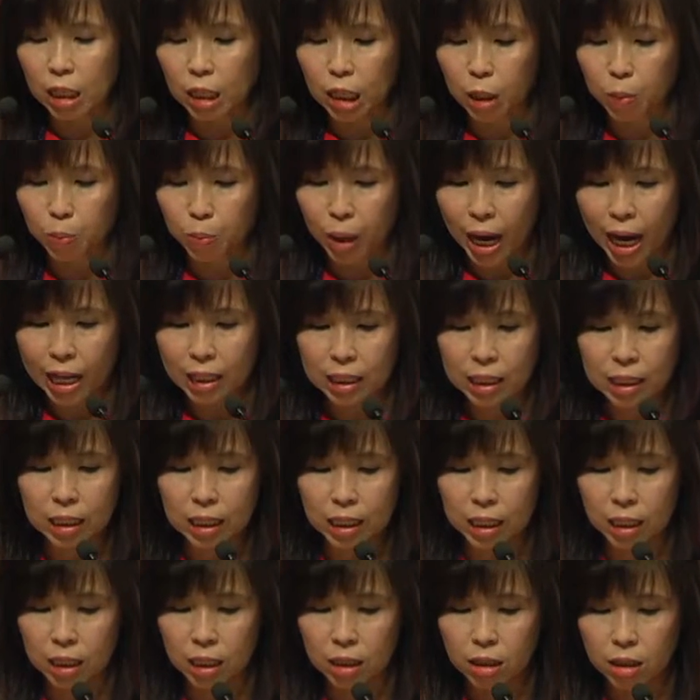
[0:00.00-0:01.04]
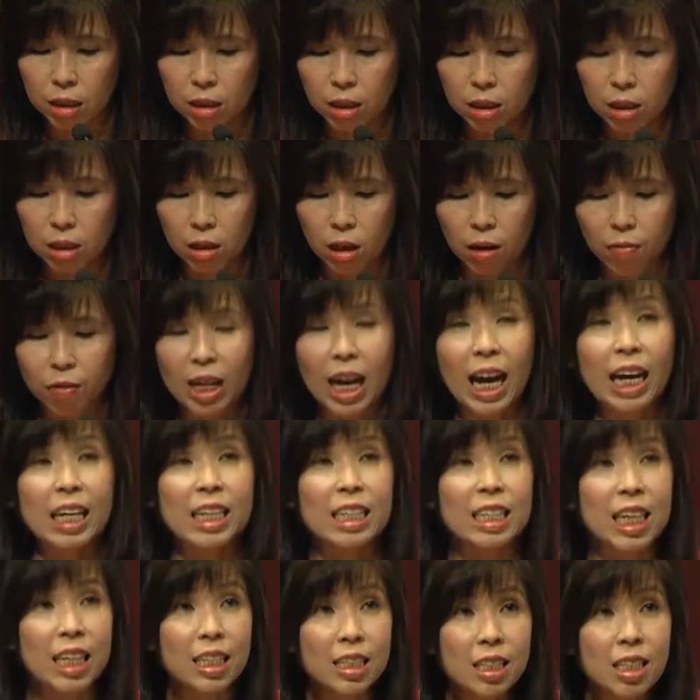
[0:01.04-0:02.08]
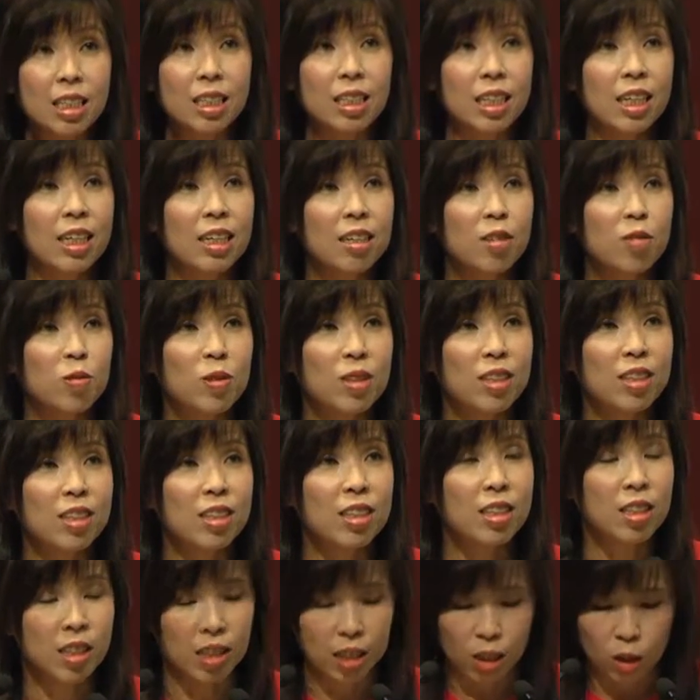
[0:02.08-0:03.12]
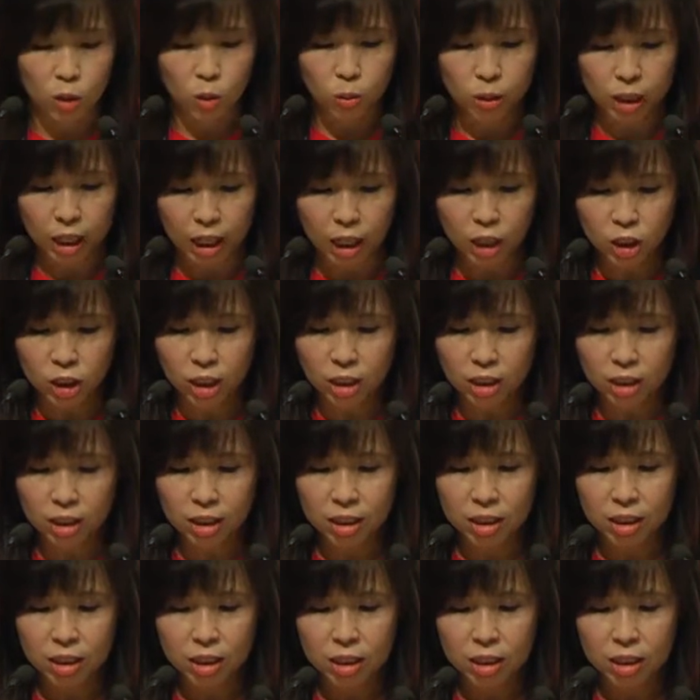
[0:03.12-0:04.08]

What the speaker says: the capacity of the identity, the location.